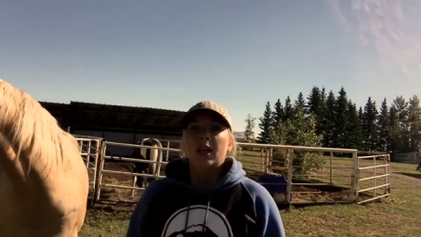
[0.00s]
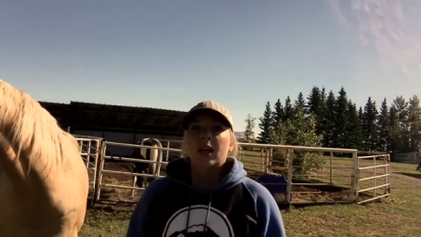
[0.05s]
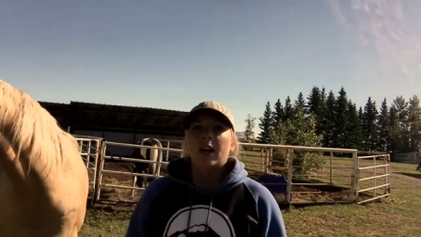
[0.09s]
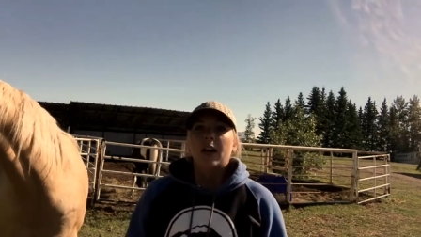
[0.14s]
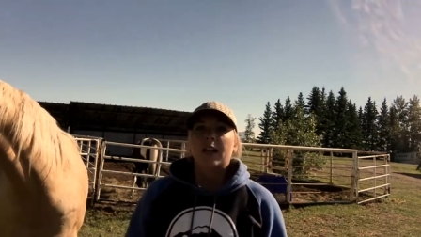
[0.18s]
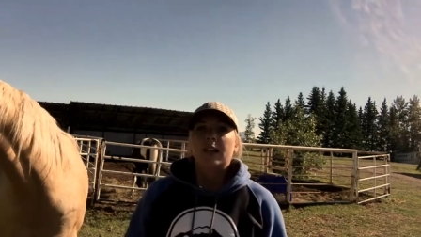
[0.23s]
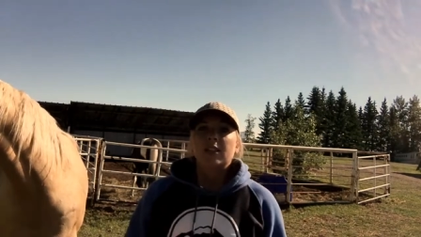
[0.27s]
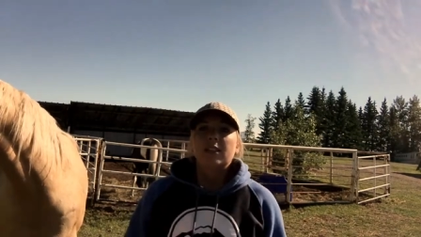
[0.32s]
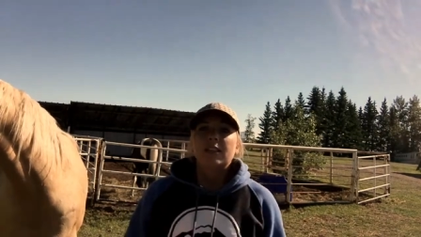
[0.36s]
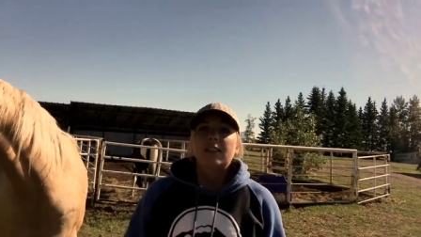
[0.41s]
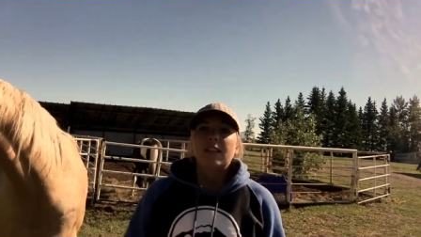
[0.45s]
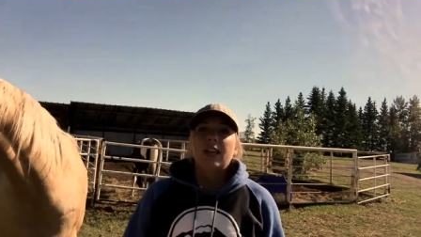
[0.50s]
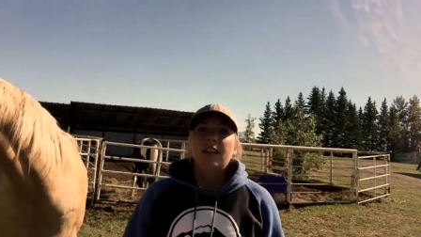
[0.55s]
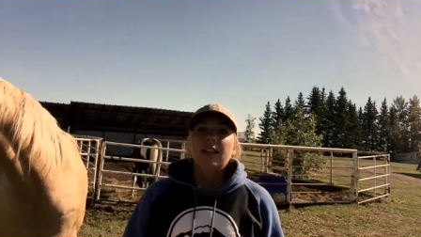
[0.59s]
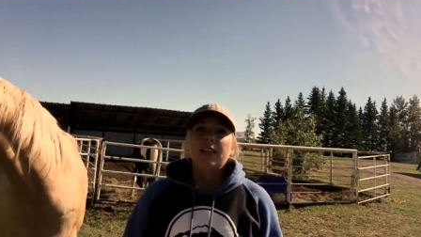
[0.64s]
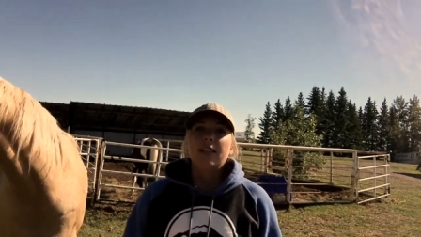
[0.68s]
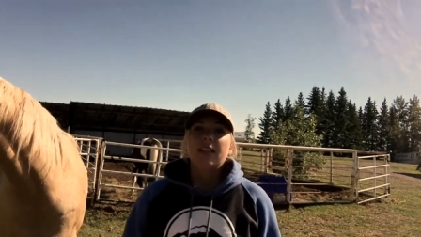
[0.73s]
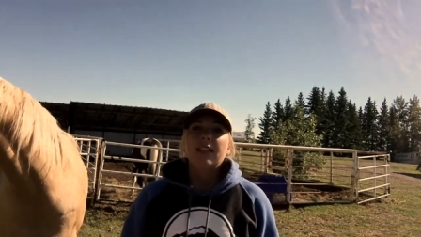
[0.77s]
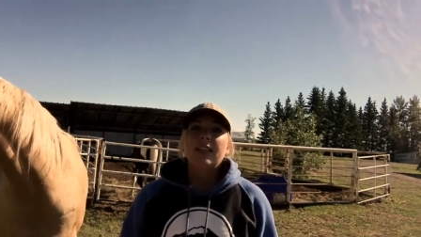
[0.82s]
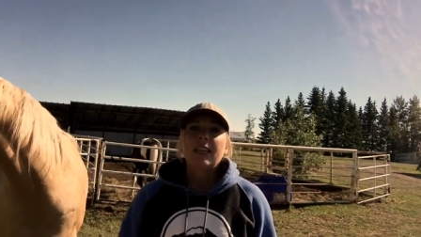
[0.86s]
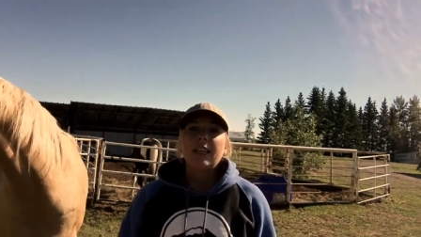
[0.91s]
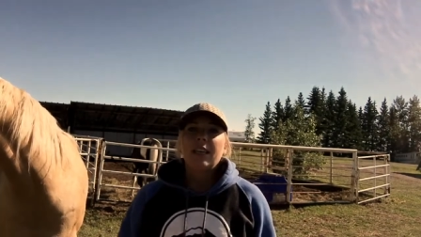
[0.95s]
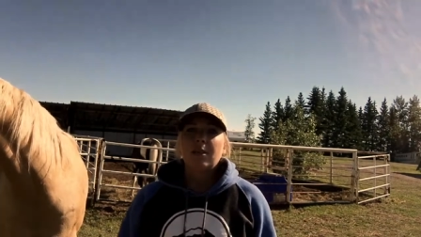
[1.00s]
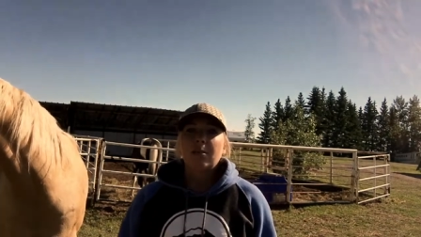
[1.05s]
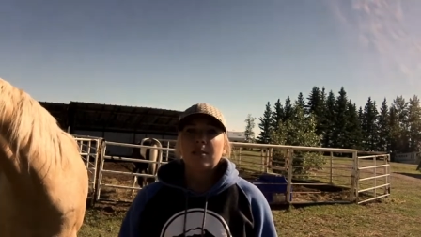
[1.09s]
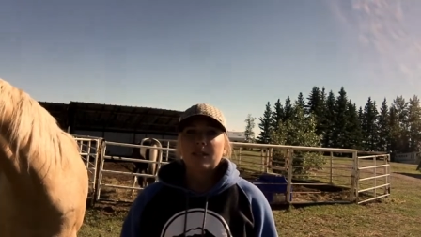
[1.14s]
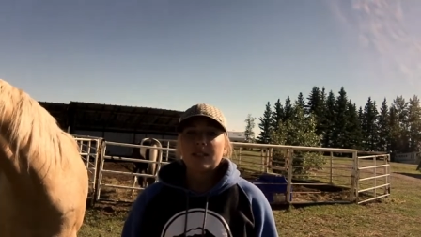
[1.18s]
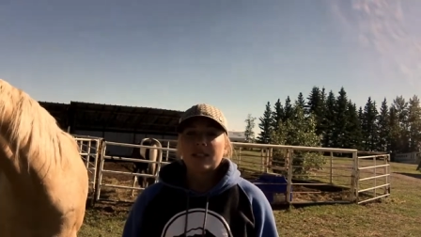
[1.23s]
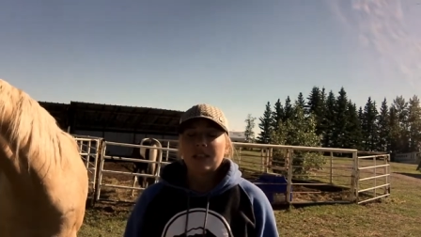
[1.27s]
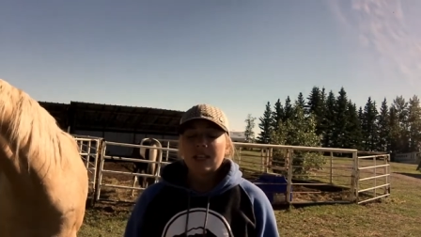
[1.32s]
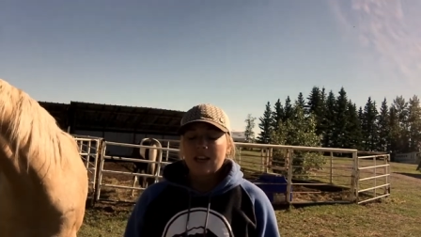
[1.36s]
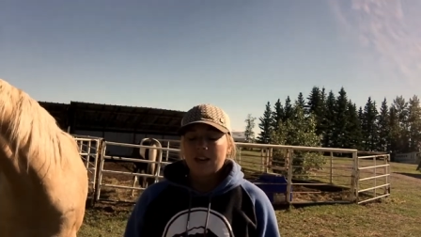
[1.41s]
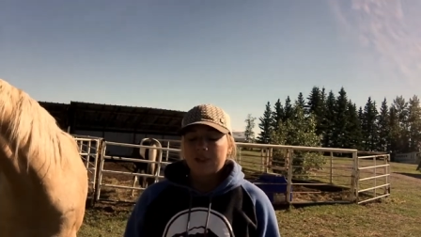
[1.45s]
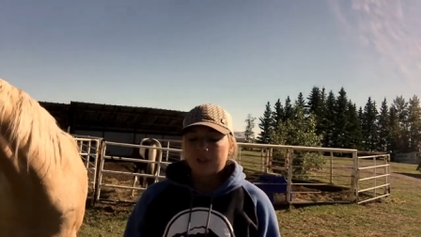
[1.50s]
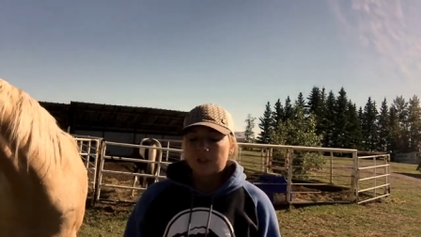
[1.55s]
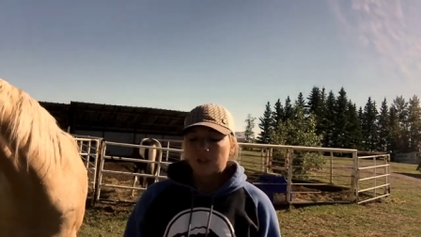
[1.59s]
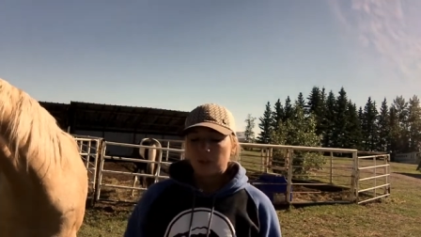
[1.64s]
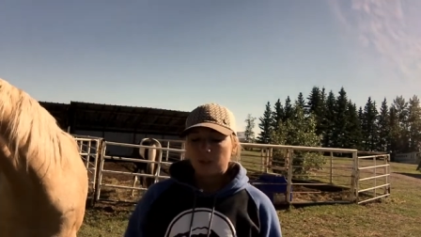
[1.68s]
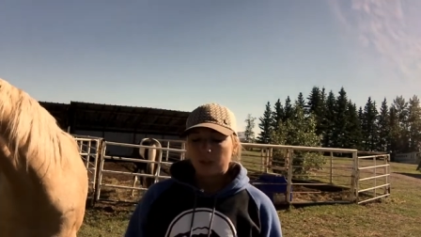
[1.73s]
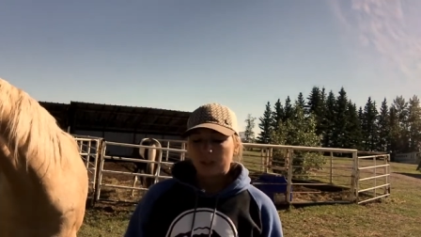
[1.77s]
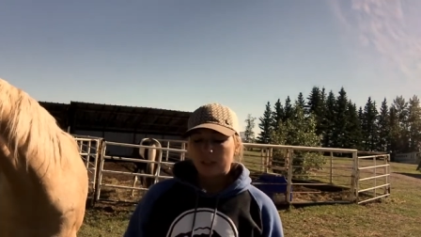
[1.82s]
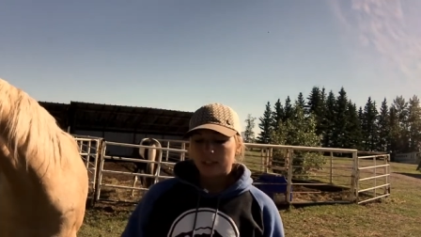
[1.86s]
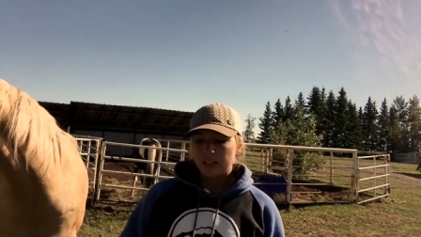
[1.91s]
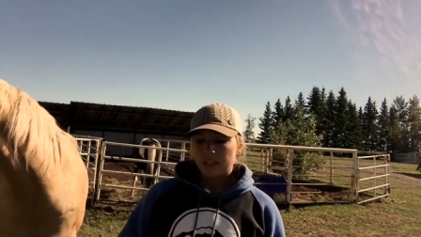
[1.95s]
understand that the gate means they have to
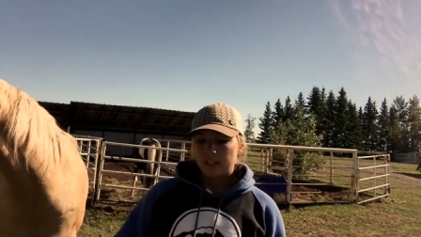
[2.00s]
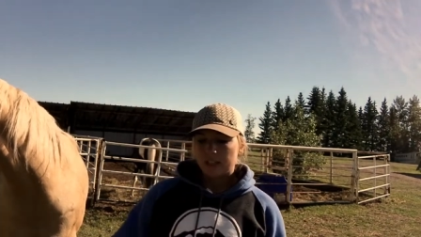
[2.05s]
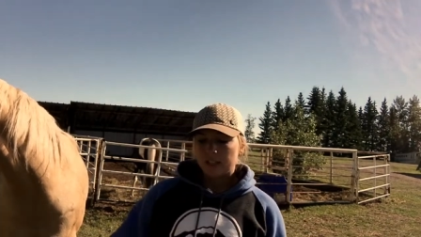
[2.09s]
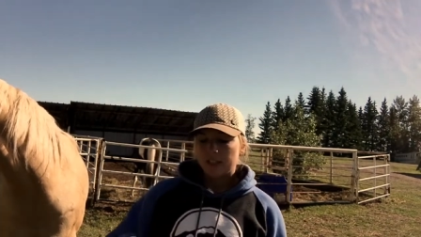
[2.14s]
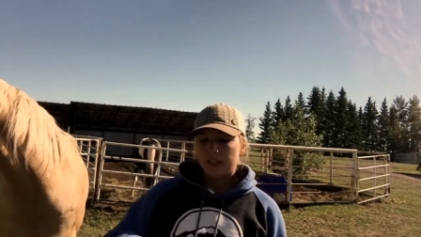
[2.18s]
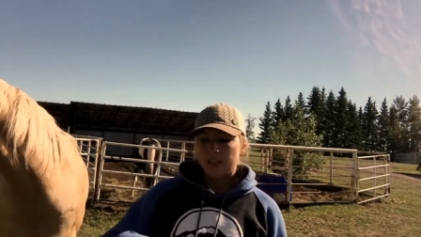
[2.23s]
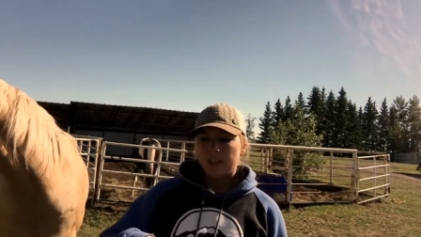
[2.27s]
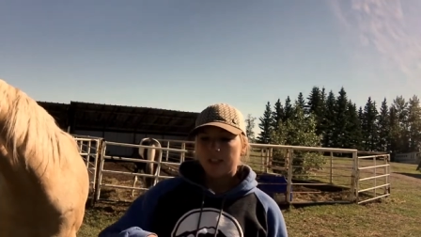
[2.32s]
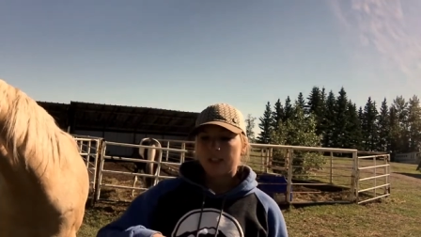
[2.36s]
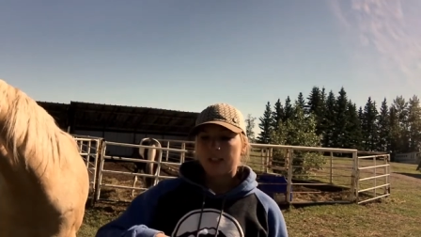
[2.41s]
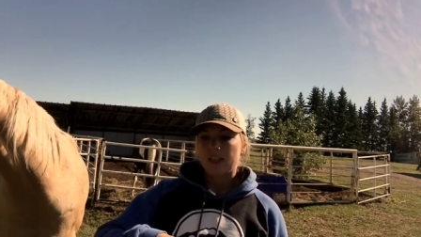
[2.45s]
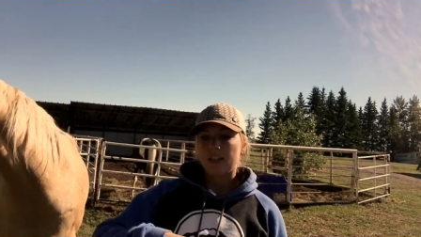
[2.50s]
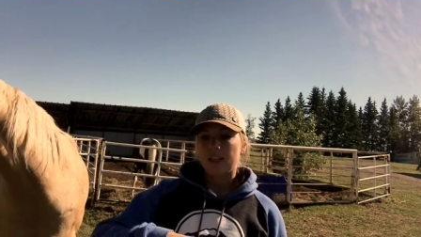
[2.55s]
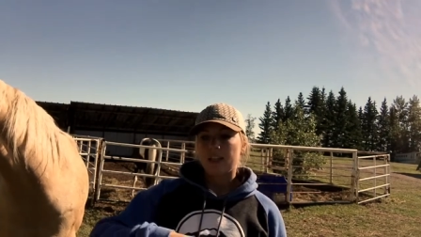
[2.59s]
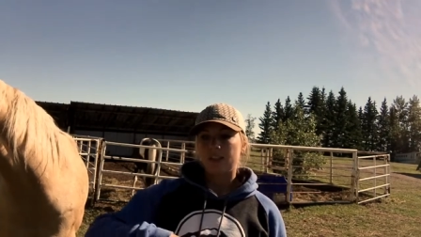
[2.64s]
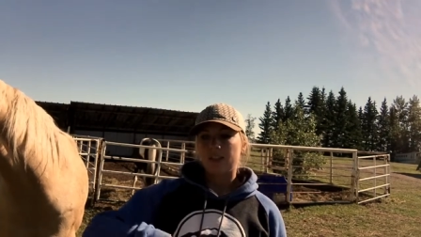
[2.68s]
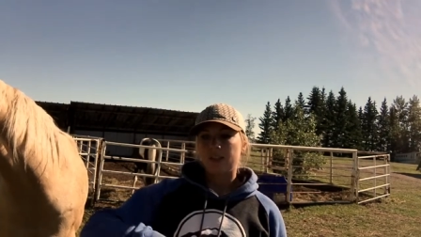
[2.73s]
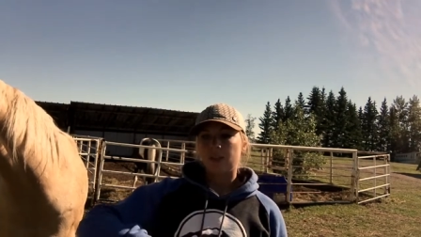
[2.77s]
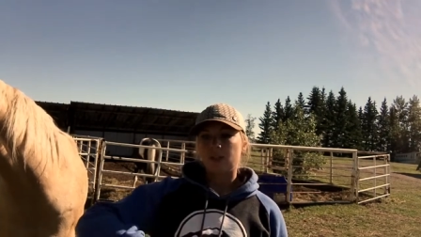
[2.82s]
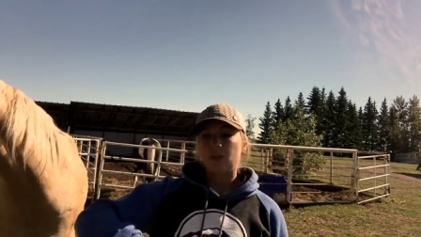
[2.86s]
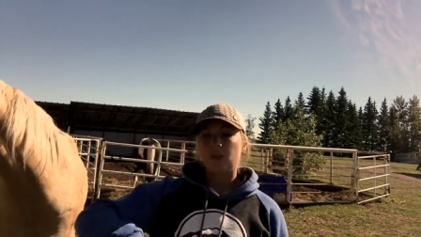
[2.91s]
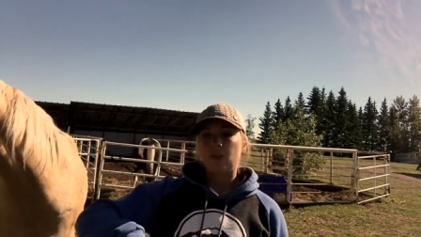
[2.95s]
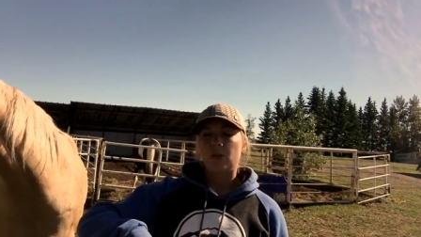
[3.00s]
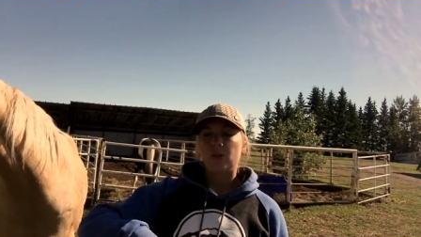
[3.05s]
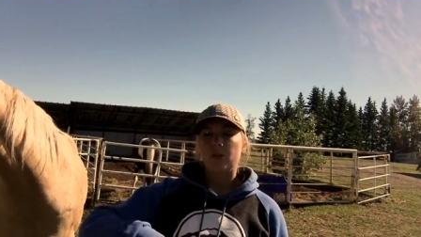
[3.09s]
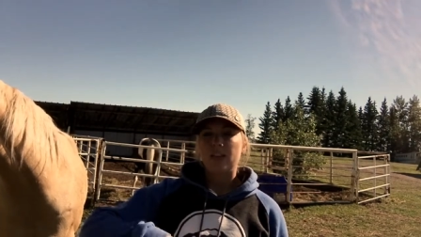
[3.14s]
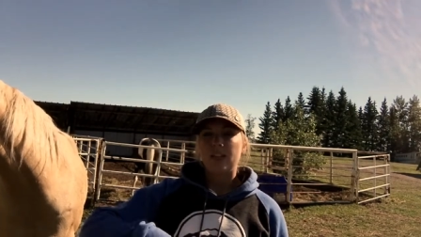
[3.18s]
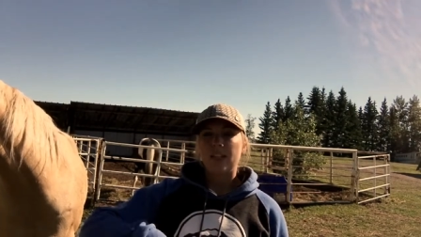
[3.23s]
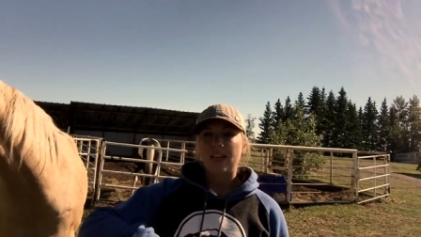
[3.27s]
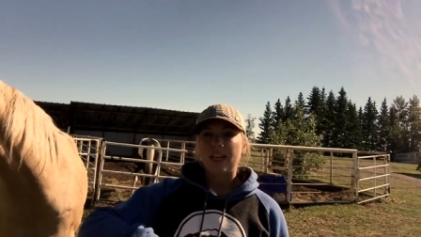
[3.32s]
work, is you go to